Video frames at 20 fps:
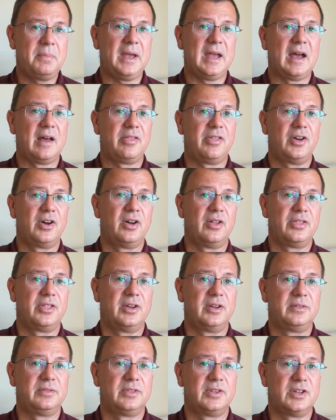bit I thought
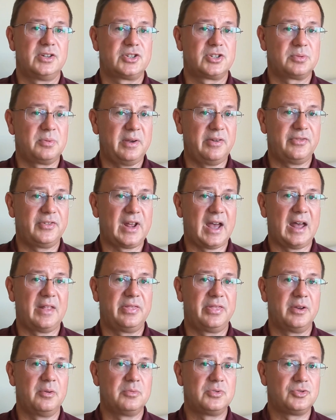that the Swift
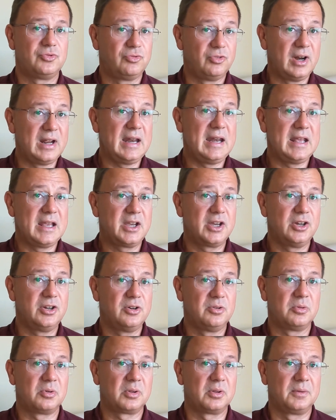had that was really
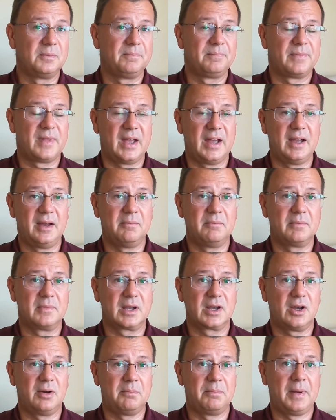cool
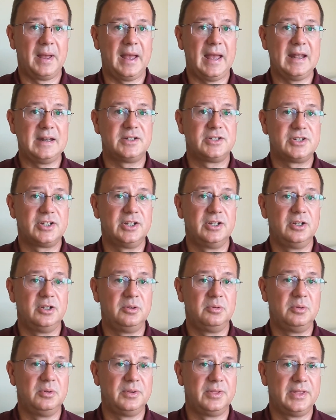compared
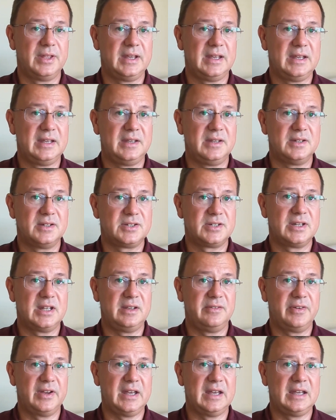to the
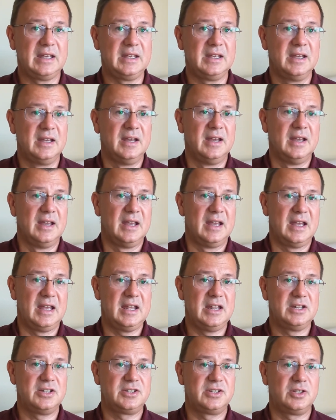CV
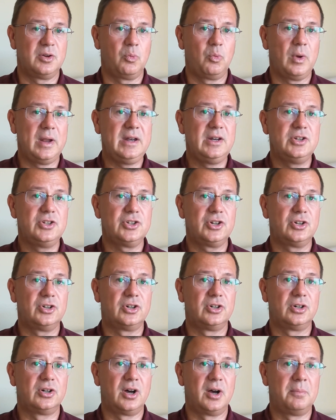is the
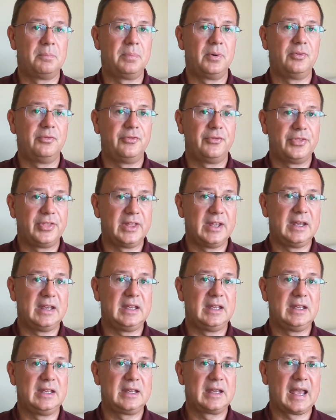window above
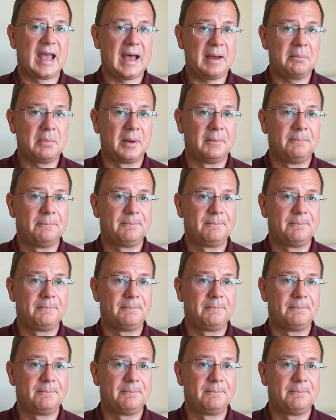the cab,